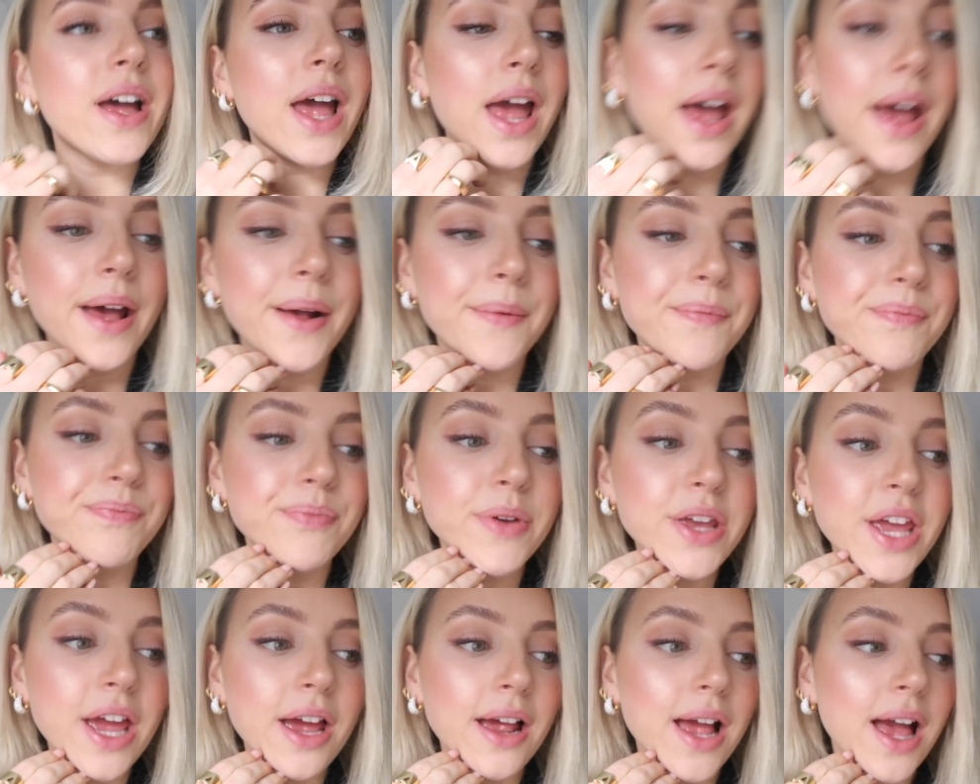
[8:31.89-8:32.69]

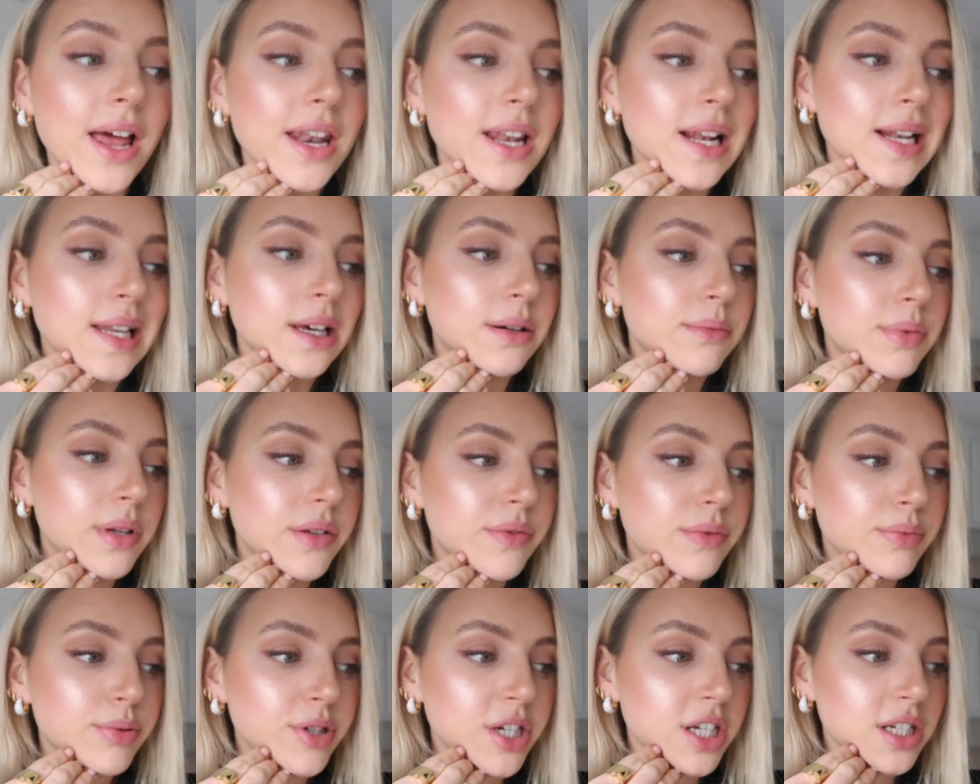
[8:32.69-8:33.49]
But yeah, had a little bit
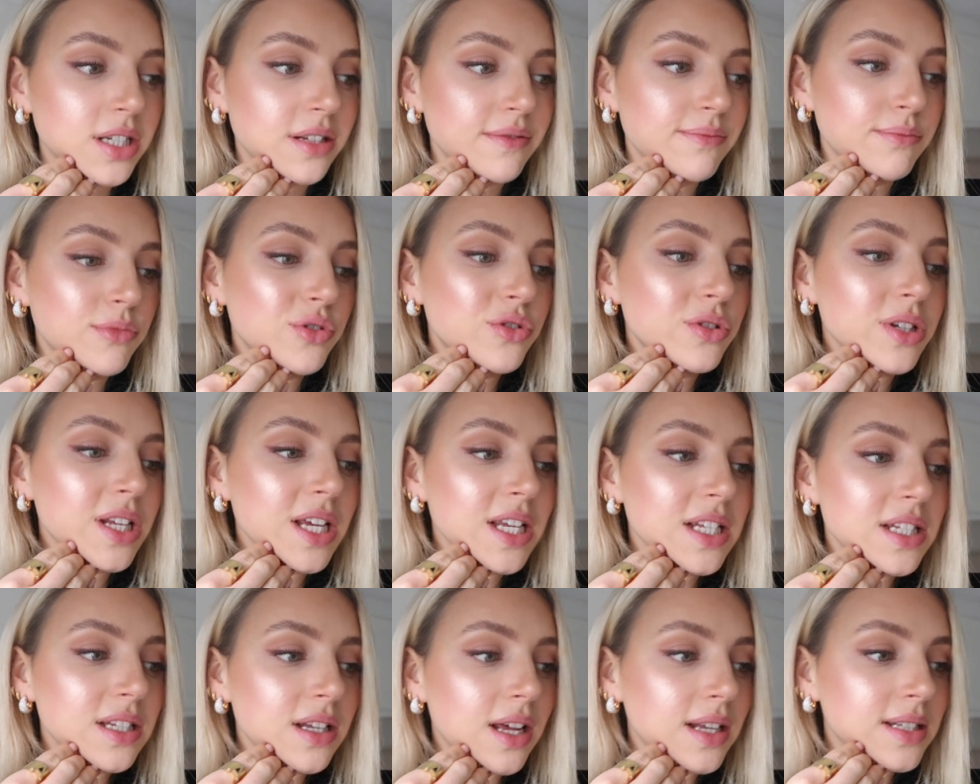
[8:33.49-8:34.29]
of a productive
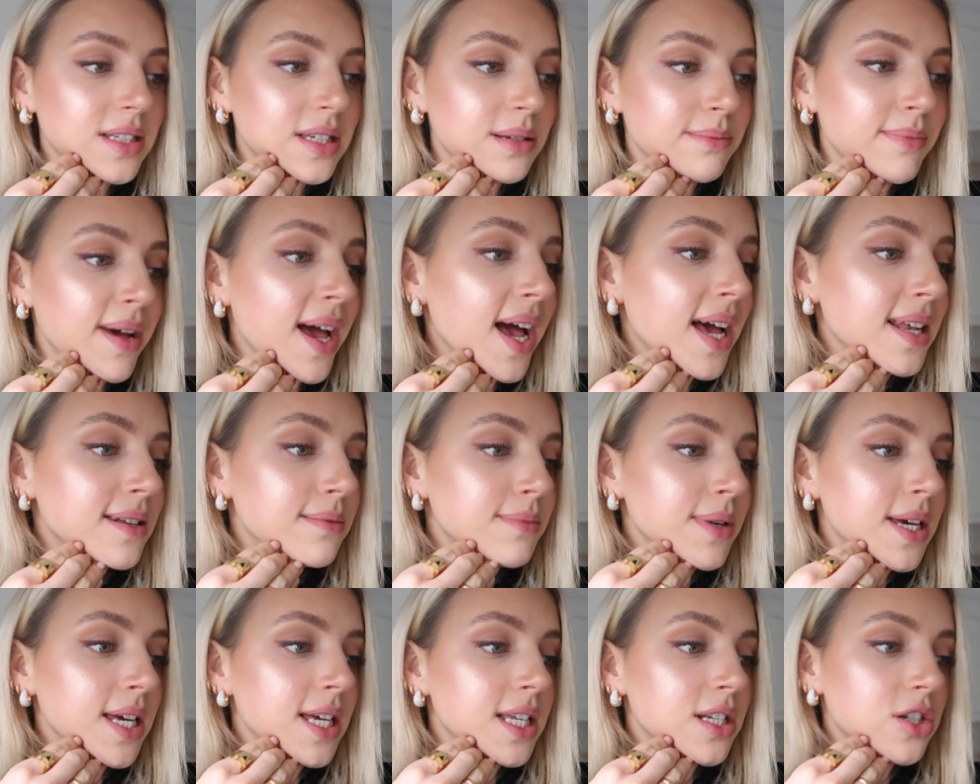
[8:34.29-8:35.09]
morning, done some
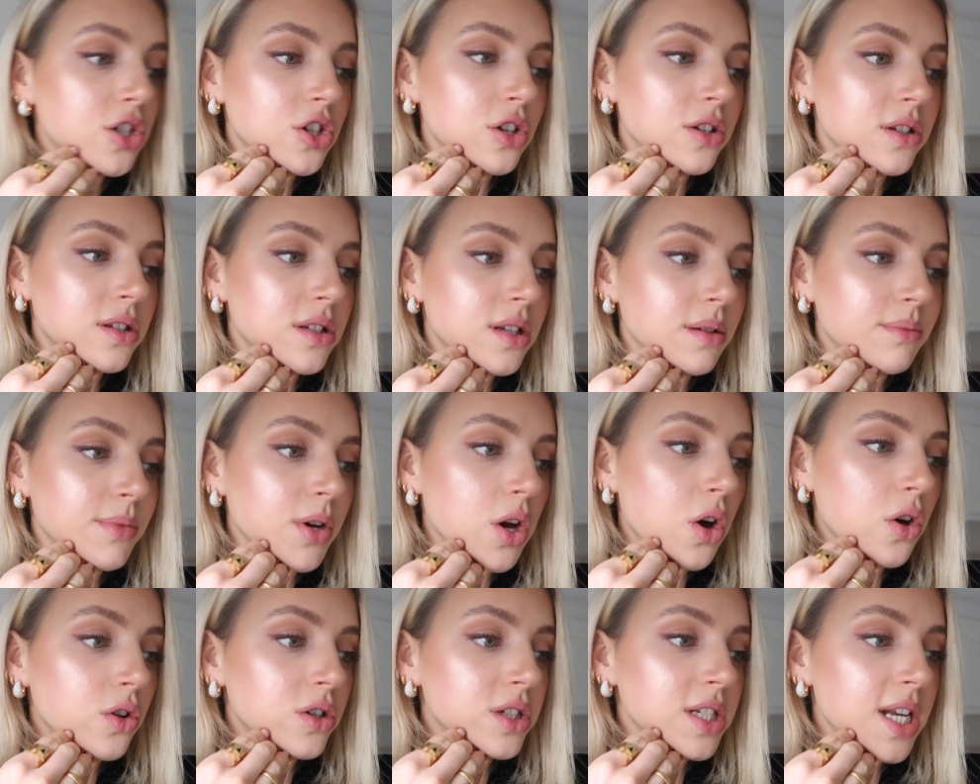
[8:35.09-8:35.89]
admin, shot some
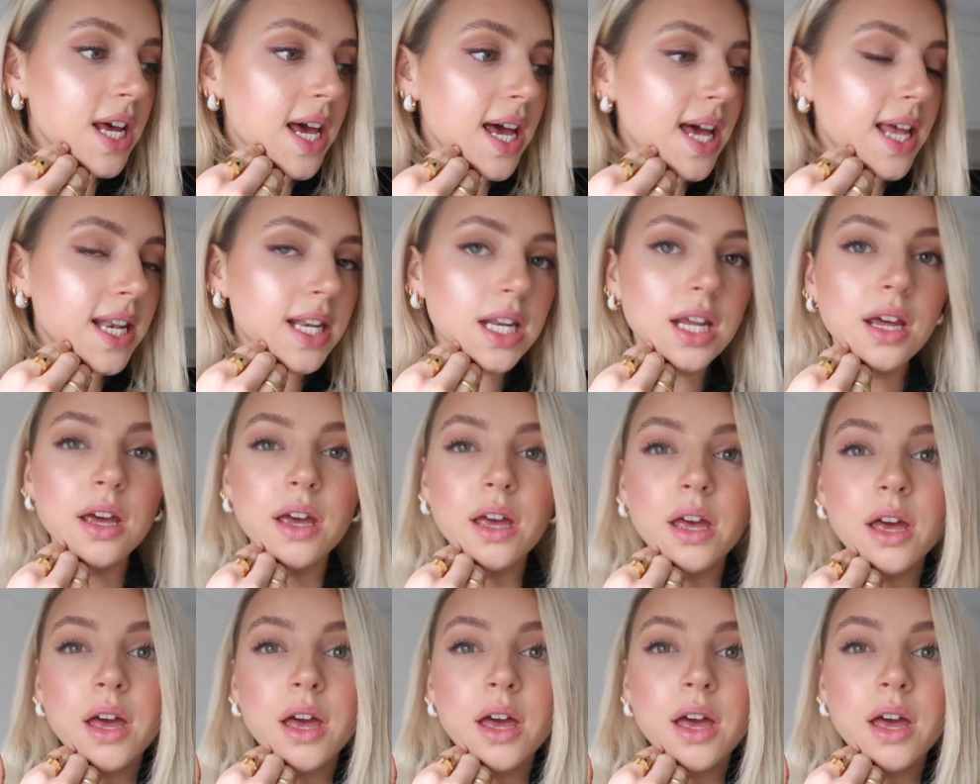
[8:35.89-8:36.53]
content.